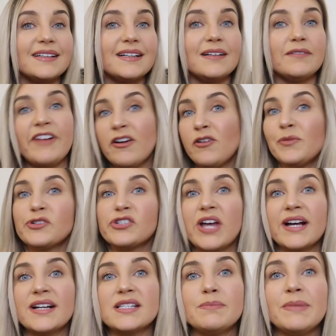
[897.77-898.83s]
very much
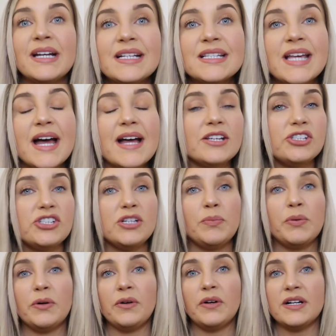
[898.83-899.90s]
like a smear test. She
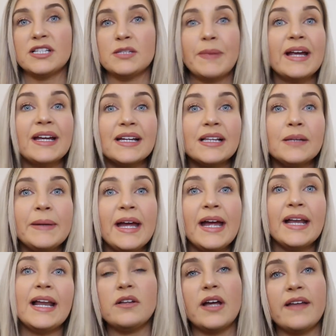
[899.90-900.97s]
put a speculum
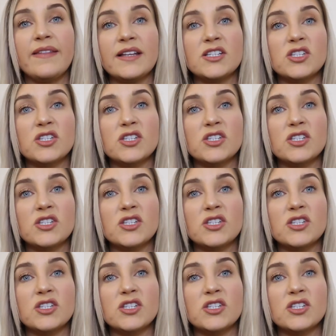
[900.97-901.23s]
in and then